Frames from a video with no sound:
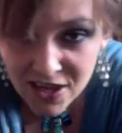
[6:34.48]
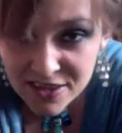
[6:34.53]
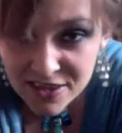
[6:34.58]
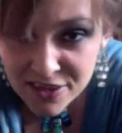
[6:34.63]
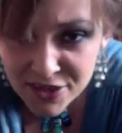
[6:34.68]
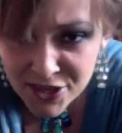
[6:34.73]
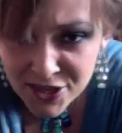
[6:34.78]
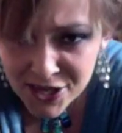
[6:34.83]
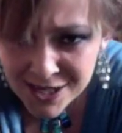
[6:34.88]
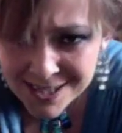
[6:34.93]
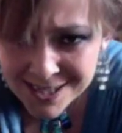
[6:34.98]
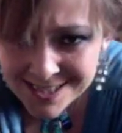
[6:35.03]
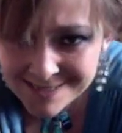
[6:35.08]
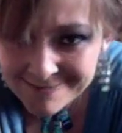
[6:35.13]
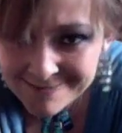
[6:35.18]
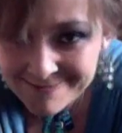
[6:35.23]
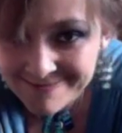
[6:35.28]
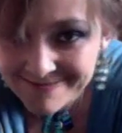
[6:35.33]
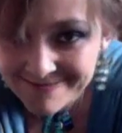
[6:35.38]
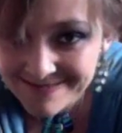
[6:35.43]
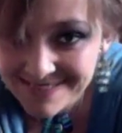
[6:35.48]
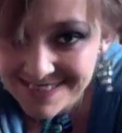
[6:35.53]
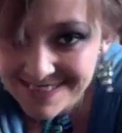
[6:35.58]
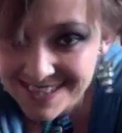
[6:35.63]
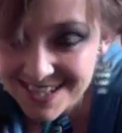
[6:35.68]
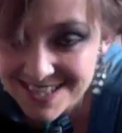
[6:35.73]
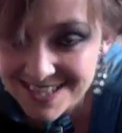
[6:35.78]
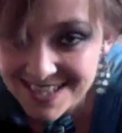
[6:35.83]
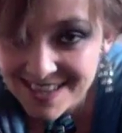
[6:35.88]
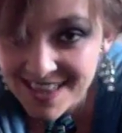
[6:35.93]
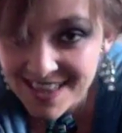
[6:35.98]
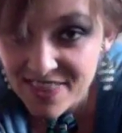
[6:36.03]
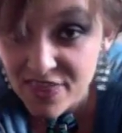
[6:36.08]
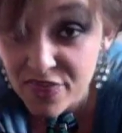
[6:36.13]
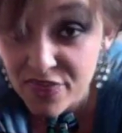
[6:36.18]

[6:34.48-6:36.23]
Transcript: the 3rd? Did I say that?